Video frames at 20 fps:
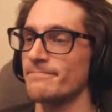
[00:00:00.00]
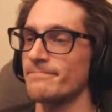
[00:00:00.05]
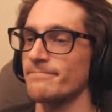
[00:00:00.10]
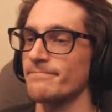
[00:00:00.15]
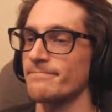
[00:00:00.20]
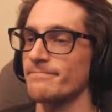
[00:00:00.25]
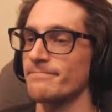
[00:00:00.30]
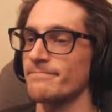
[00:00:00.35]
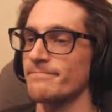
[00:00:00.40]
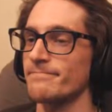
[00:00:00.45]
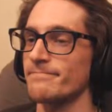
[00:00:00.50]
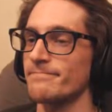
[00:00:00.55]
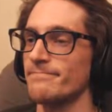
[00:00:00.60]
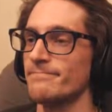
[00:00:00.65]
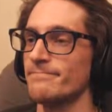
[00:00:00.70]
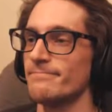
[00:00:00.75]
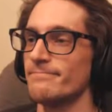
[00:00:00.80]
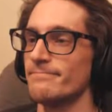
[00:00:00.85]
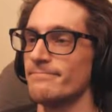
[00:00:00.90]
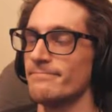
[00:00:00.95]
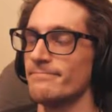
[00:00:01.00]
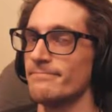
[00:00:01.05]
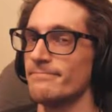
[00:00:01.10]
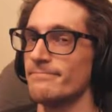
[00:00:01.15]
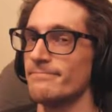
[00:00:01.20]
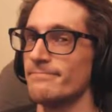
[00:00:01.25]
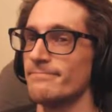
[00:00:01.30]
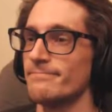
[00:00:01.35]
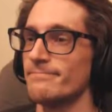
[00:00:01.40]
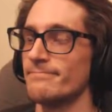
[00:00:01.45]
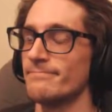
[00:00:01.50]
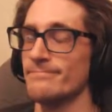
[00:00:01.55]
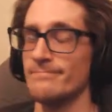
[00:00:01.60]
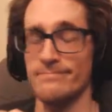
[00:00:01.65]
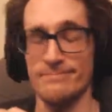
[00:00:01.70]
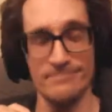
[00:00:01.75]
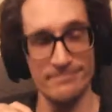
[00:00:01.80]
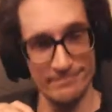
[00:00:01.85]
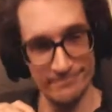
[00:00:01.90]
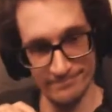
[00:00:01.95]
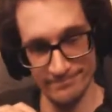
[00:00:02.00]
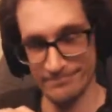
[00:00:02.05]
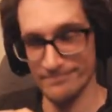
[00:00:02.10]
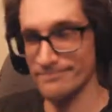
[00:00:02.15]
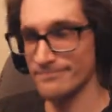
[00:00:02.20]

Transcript: (no one is talking)